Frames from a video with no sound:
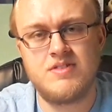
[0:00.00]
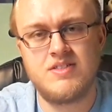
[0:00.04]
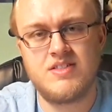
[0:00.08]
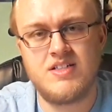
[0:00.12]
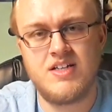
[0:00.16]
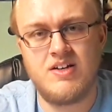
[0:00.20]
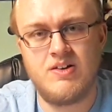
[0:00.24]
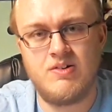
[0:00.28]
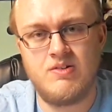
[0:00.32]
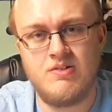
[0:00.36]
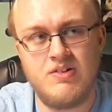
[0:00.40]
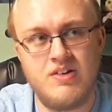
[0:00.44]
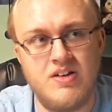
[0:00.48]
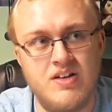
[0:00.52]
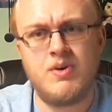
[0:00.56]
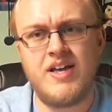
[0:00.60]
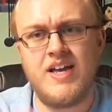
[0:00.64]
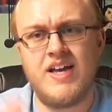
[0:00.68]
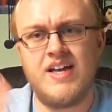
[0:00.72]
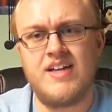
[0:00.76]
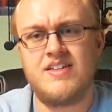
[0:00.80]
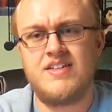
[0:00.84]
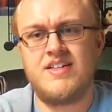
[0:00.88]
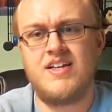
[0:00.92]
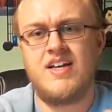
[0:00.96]
So we
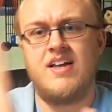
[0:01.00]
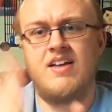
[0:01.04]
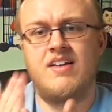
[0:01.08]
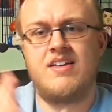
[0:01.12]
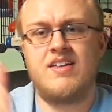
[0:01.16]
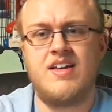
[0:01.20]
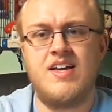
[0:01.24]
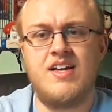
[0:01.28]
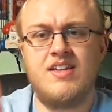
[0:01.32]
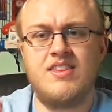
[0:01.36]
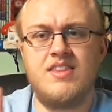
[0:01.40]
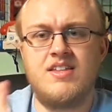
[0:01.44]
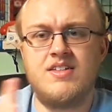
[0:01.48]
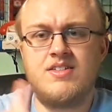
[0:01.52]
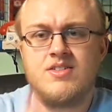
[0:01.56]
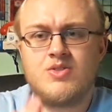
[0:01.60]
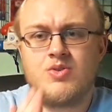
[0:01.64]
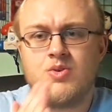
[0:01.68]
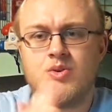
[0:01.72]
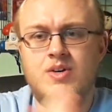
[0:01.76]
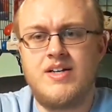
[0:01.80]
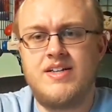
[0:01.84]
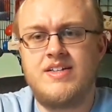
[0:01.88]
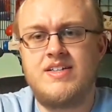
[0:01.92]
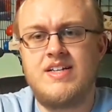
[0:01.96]
had to cut the
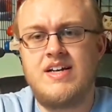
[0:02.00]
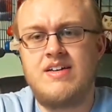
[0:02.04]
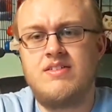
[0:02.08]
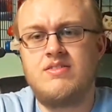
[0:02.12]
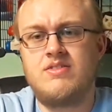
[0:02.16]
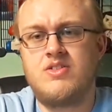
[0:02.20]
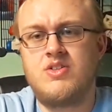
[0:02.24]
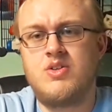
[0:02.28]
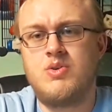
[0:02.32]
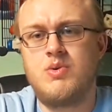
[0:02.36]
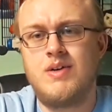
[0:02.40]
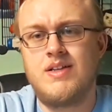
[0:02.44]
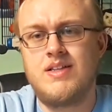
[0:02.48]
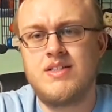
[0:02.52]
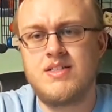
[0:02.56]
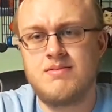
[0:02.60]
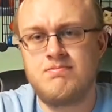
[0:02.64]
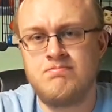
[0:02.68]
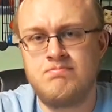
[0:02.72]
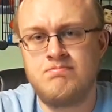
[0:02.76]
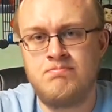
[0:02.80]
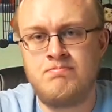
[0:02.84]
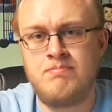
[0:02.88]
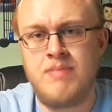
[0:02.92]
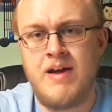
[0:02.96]
story down to its
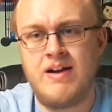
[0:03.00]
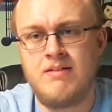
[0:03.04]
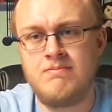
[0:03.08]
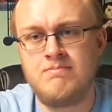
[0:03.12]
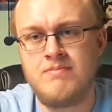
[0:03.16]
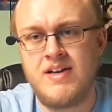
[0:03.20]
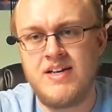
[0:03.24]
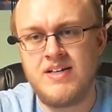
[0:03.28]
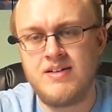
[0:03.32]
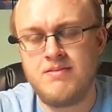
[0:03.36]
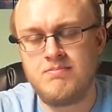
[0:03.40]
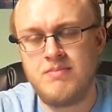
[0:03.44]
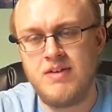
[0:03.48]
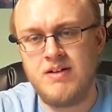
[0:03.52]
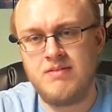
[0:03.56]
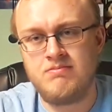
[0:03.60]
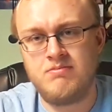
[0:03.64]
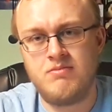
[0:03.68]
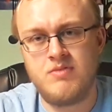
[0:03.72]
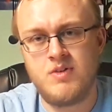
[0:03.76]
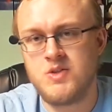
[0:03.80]
bare minimum,